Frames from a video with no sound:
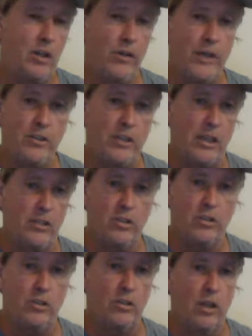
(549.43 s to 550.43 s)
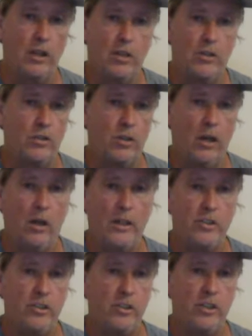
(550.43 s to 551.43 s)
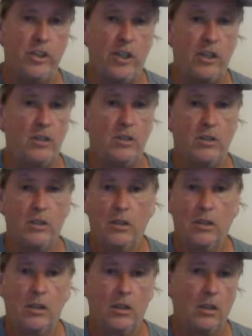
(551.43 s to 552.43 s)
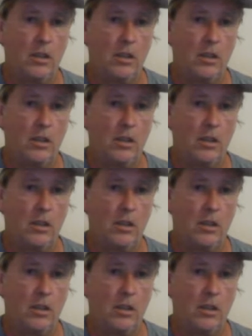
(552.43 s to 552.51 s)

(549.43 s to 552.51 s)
that's just the luck of the draw. That's just chance.